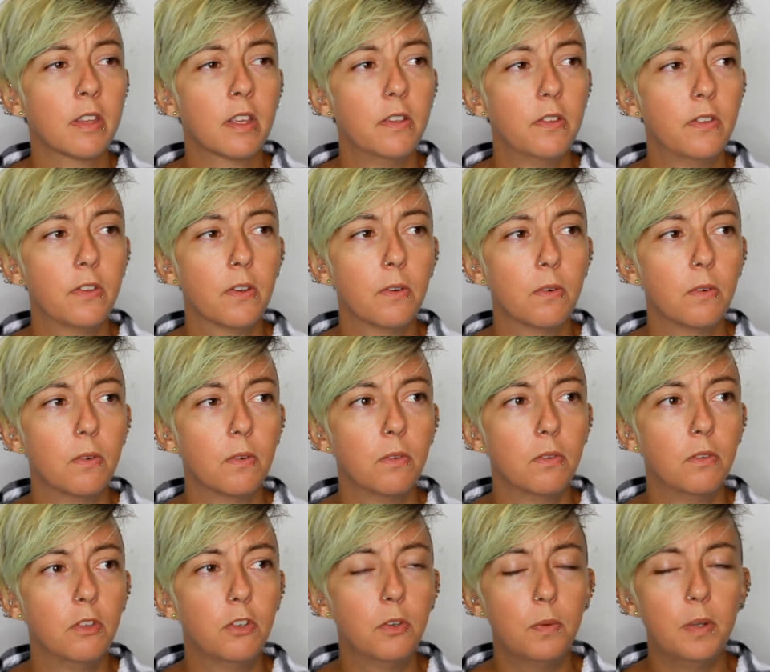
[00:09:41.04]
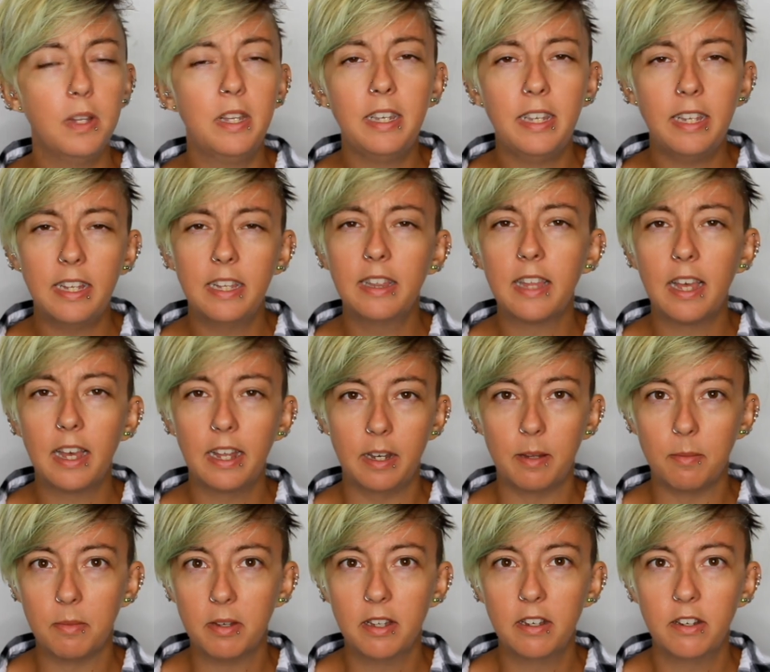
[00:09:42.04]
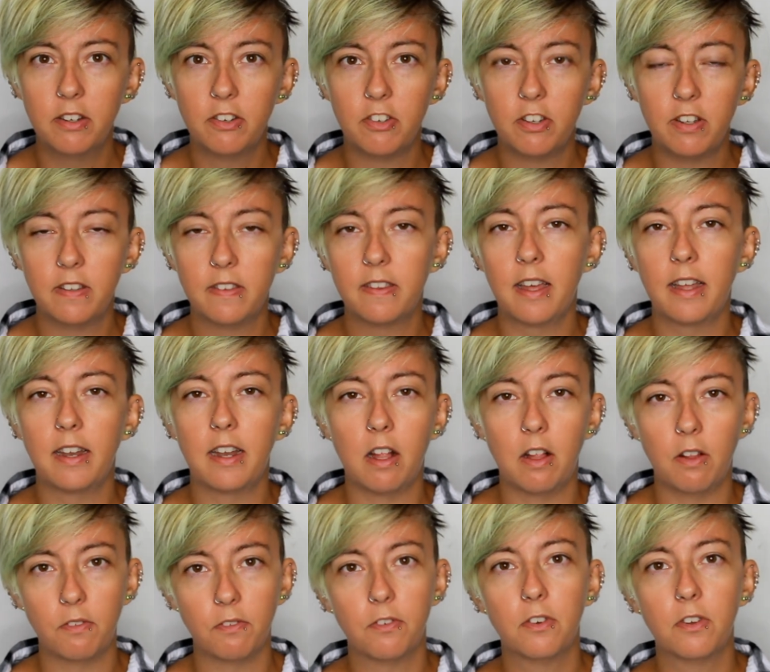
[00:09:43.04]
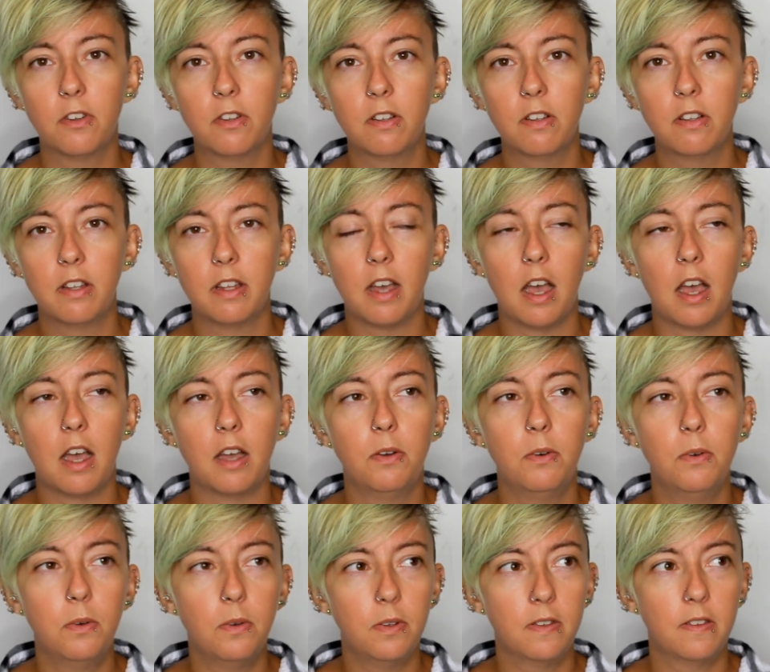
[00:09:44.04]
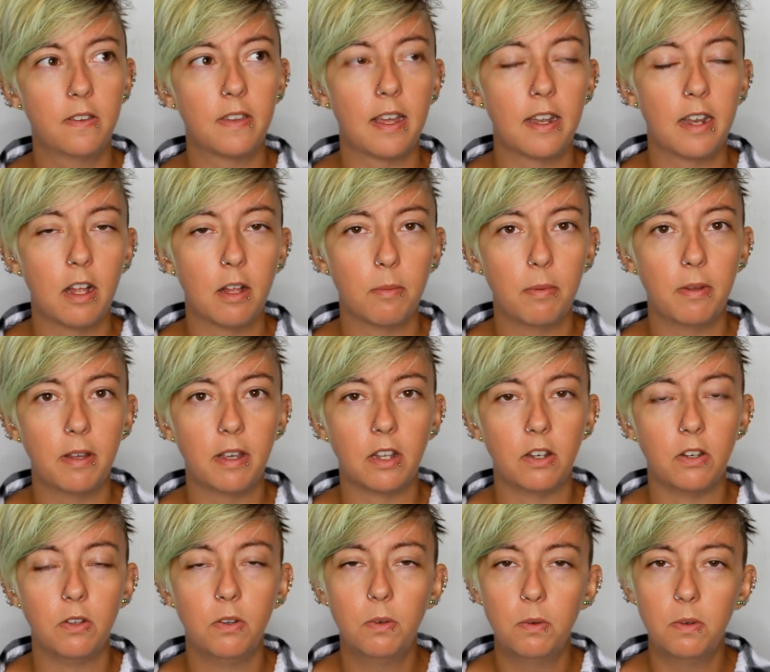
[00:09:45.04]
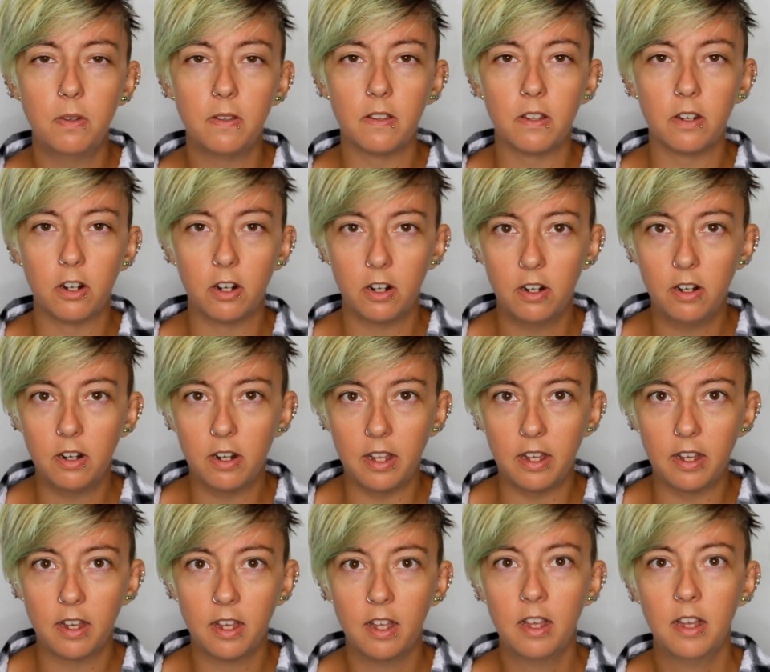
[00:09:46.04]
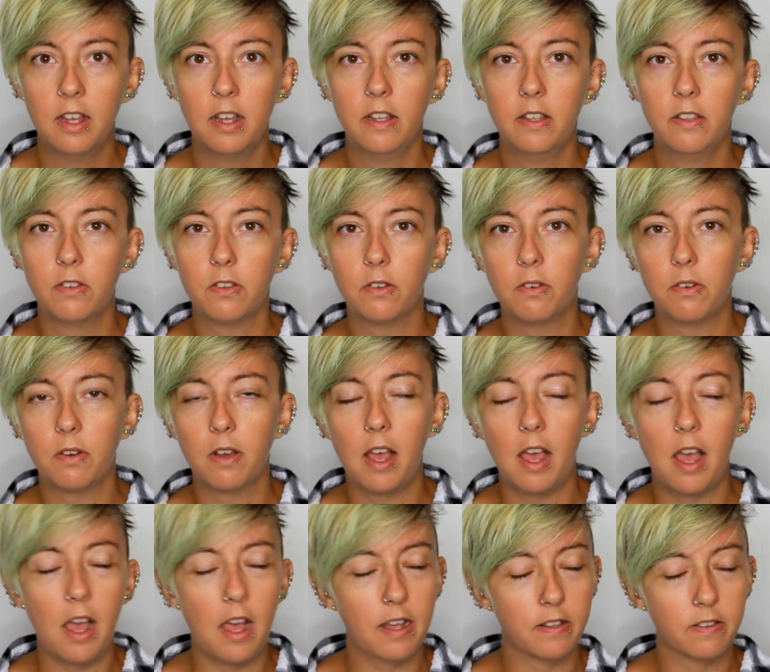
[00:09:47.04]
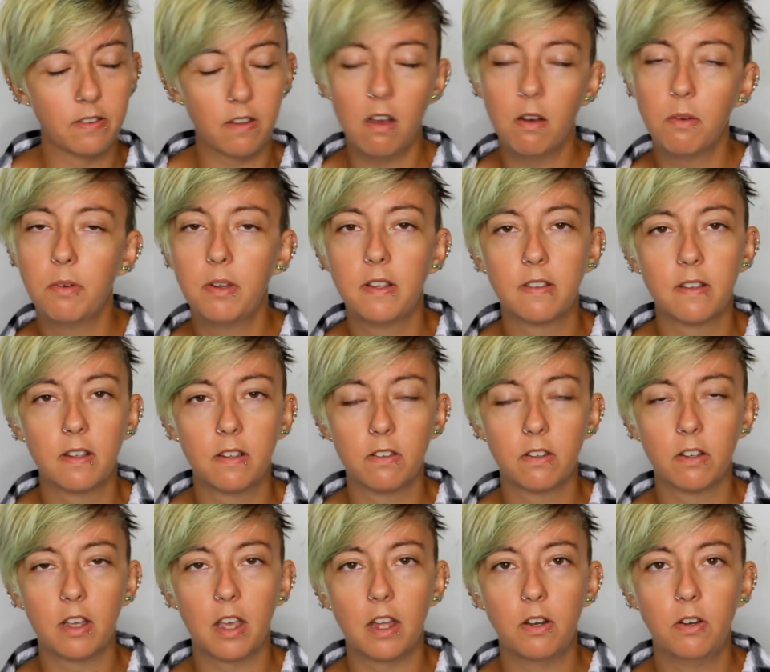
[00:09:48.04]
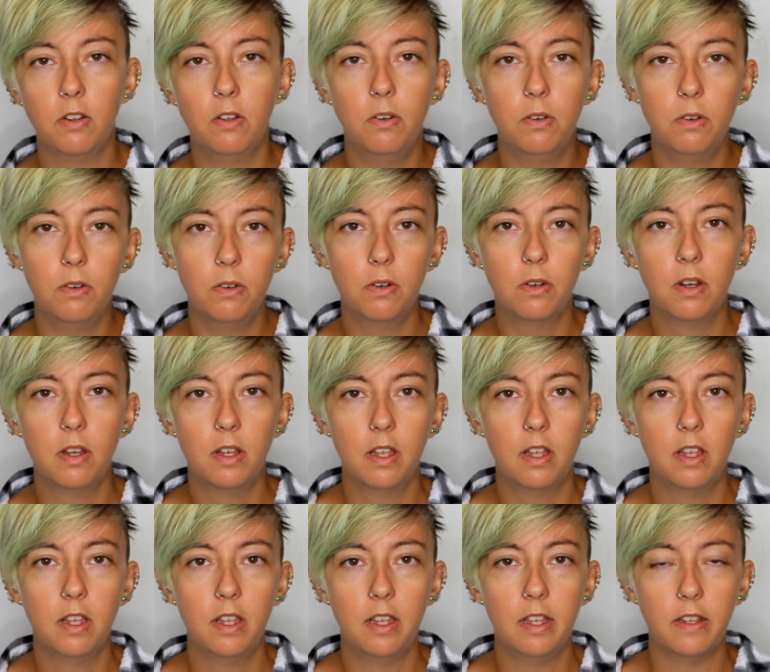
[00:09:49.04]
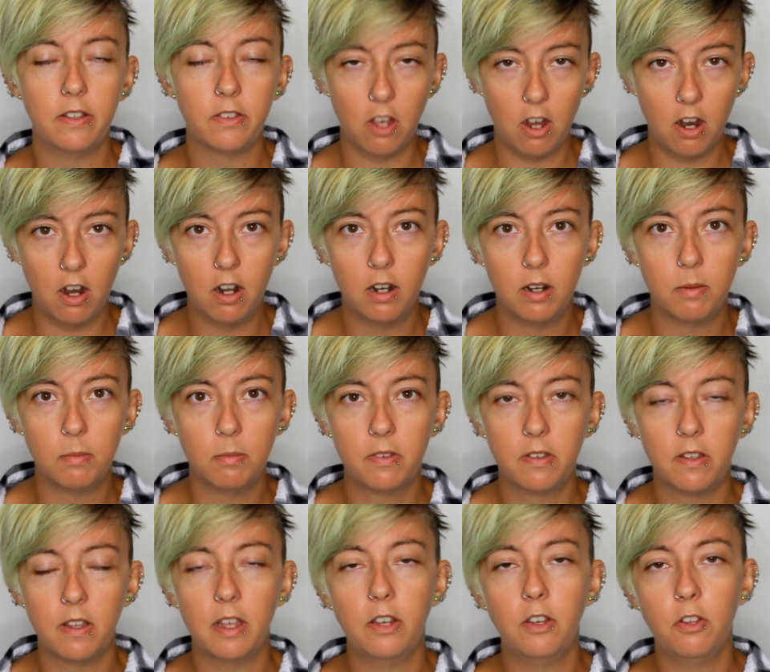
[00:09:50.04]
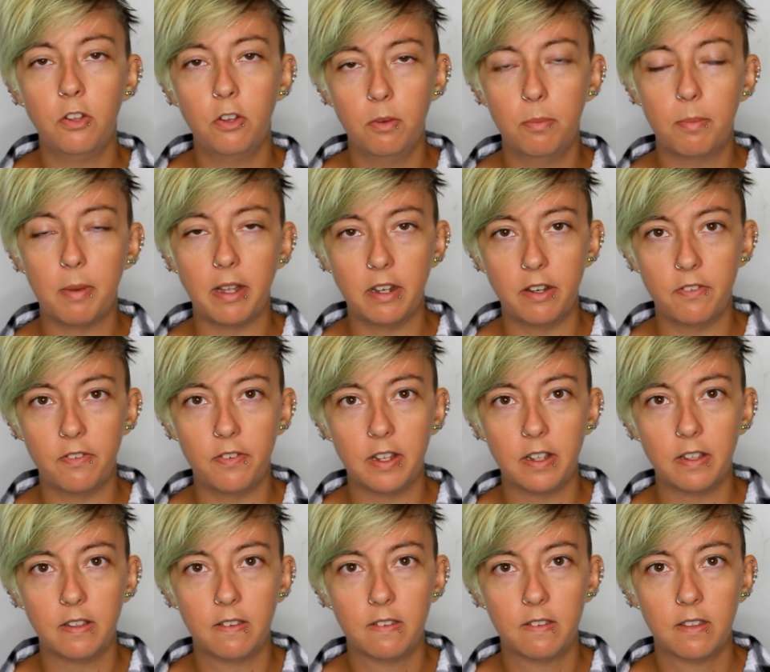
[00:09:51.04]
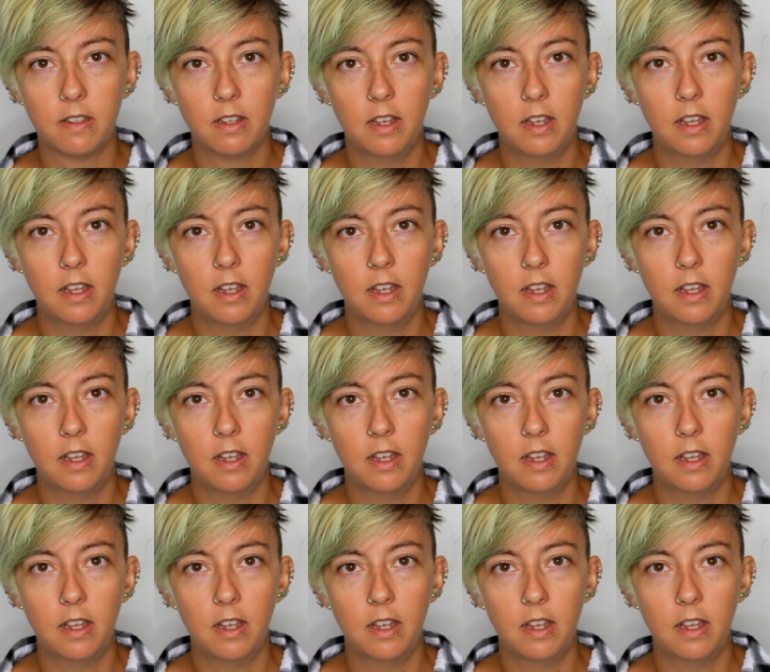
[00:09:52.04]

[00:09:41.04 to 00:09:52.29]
So, do we need that image? Is that helpful? Uh, who is that helping and who is it hurting? So, as always, let's look at who is harmed and who benefits.